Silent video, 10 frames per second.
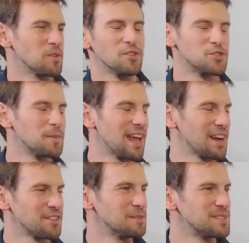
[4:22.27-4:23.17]
so many
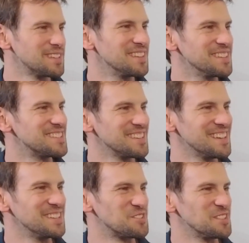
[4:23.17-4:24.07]
acronyms in this
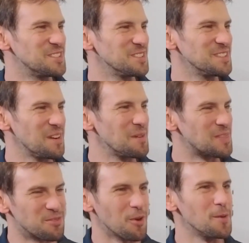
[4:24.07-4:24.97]
industry too. And we
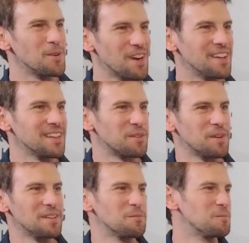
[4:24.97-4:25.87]
throw them around like
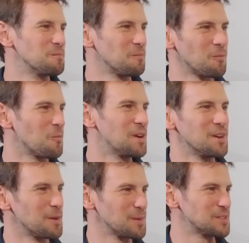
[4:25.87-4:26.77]
we
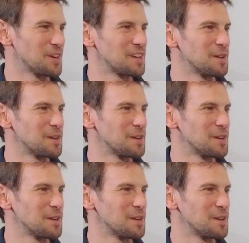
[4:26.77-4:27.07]
know what we're talking